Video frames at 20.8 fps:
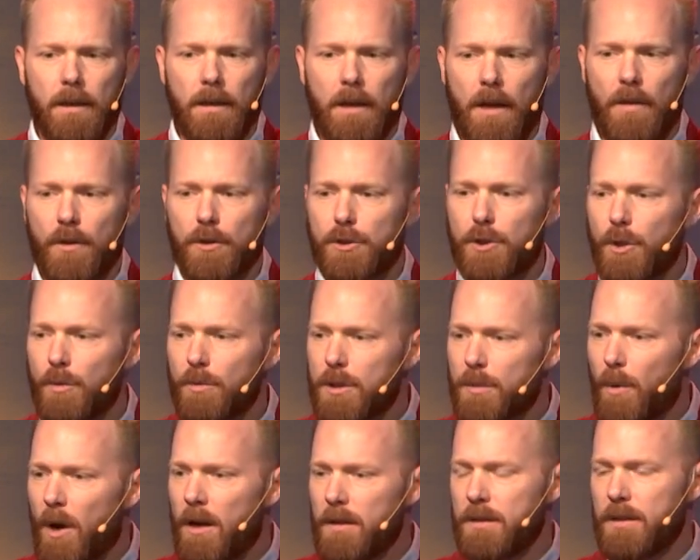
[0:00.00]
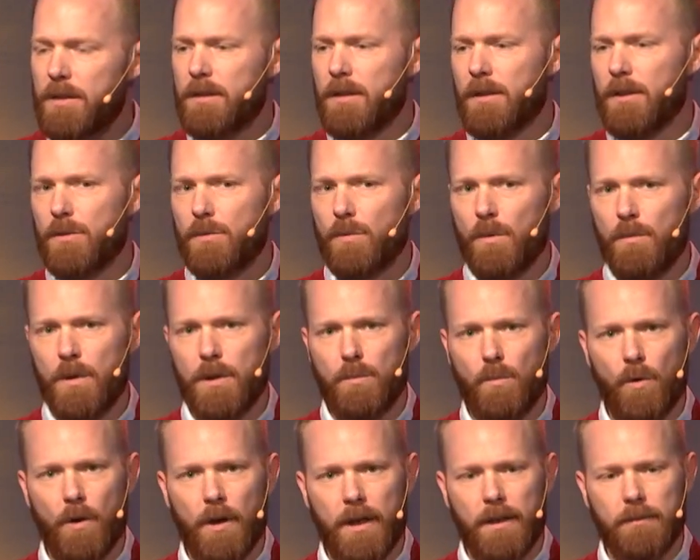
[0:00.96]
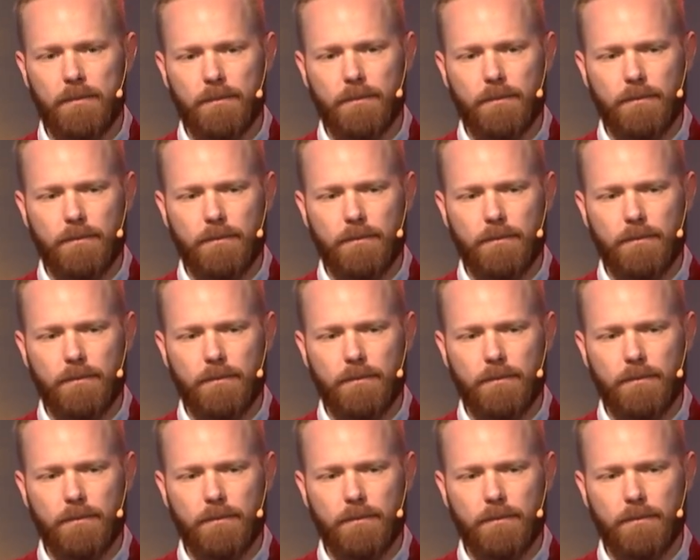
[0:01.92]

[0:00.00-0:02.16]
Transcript: And there's two responses in this room this morning.